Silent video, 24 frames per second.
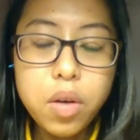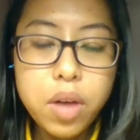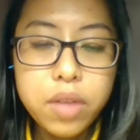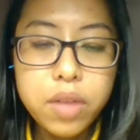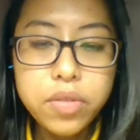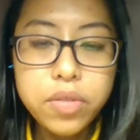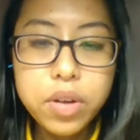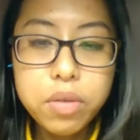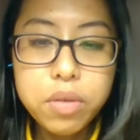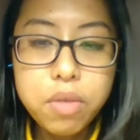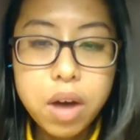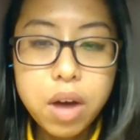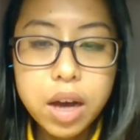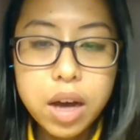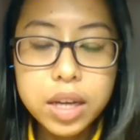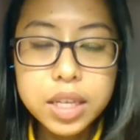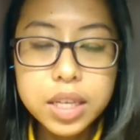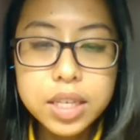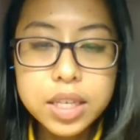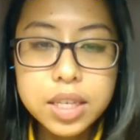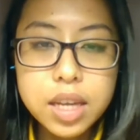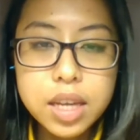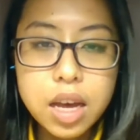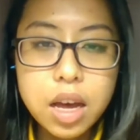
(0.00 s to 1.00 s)

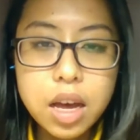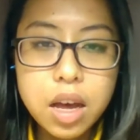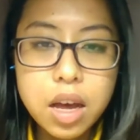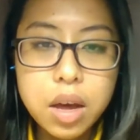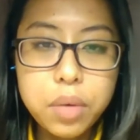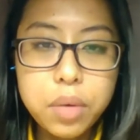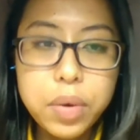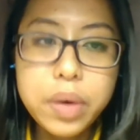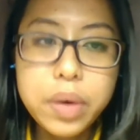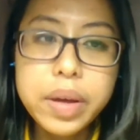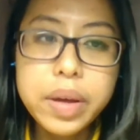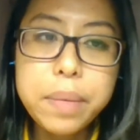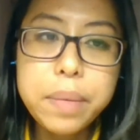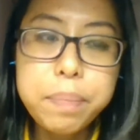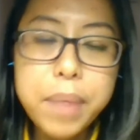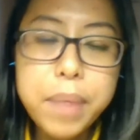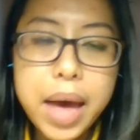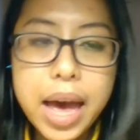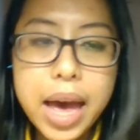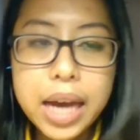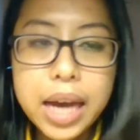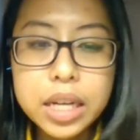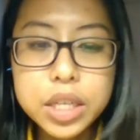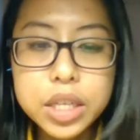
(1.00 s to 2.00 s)
everyone. Welcome
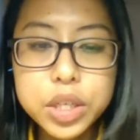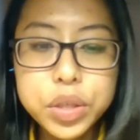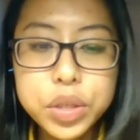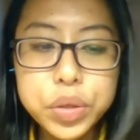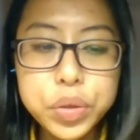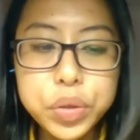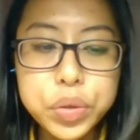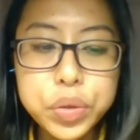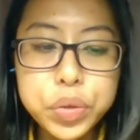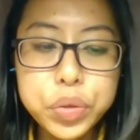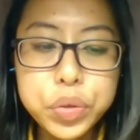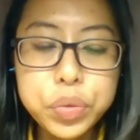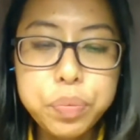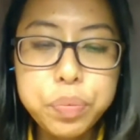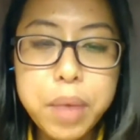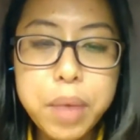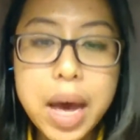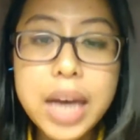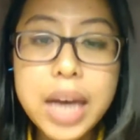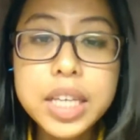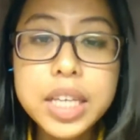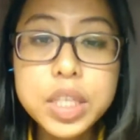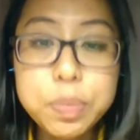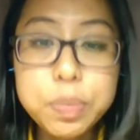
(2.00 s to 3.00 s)
back to
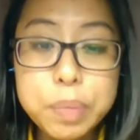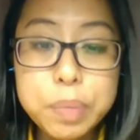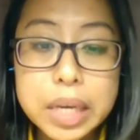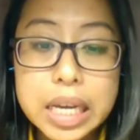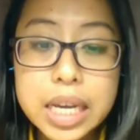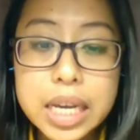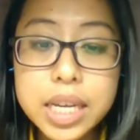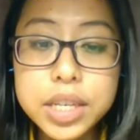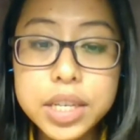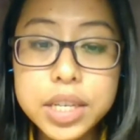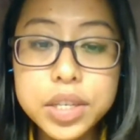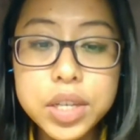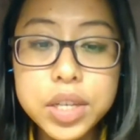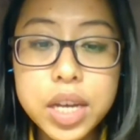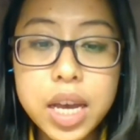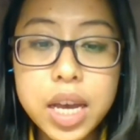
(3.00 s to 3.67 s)
my speech.